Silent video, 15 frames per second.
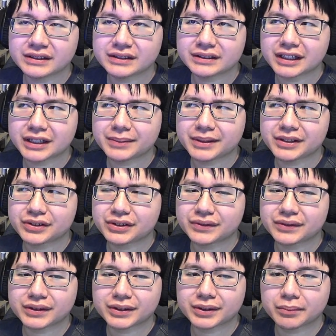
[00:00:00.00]
gonna be sort of
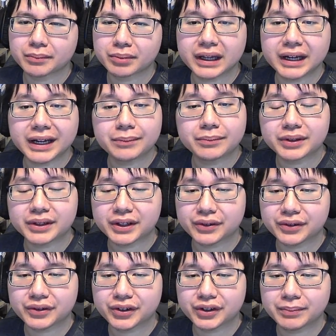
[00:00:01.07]
a blind
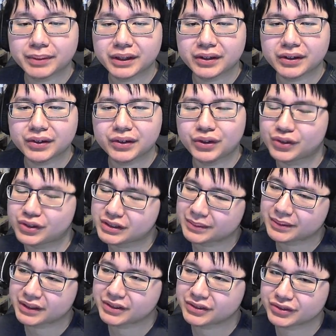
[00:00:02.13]
playthrough, but knowing some
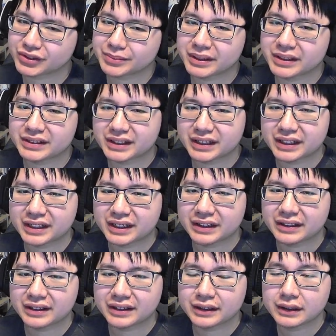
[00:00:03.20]
later story beats at the
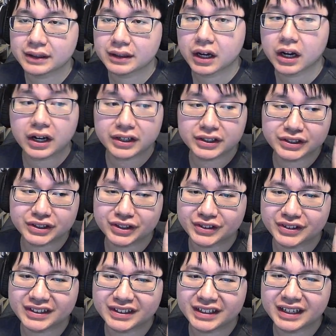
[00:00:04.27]
end.
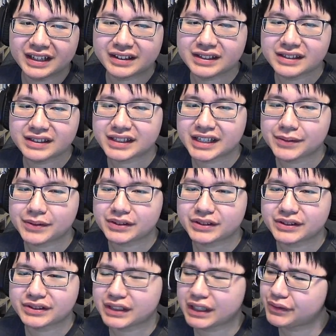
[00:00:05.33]
Also, this game was
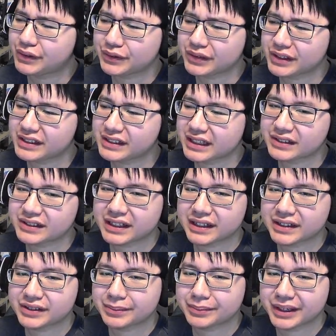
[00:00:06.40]
never released outside
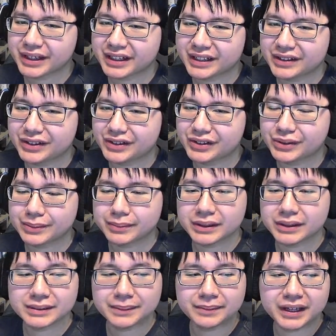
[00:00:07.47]
of Japan,
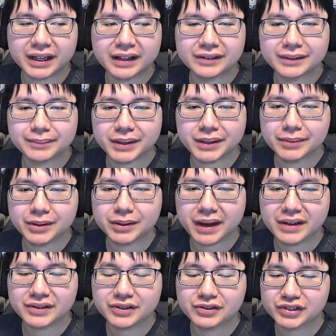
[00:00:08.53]
but some talented people
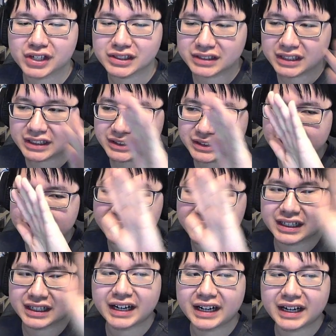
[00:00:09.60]
managed to translate this
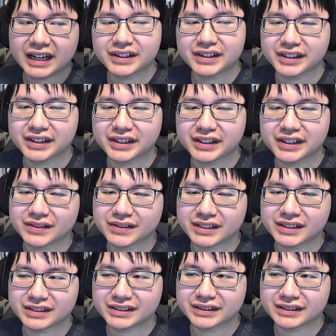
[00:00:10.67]
entire game, which
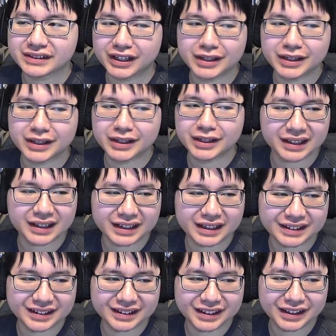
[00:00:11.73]
is gonna be a lot
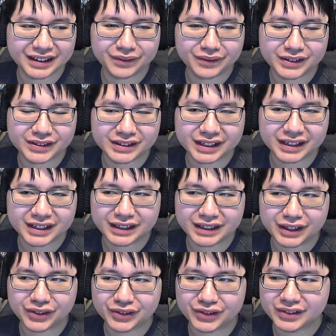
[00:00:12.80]
once I
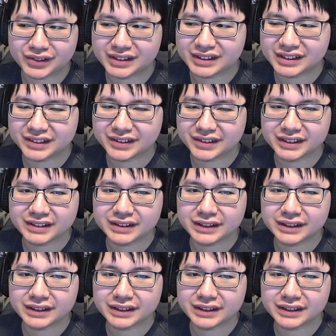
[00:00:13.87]
get through this series.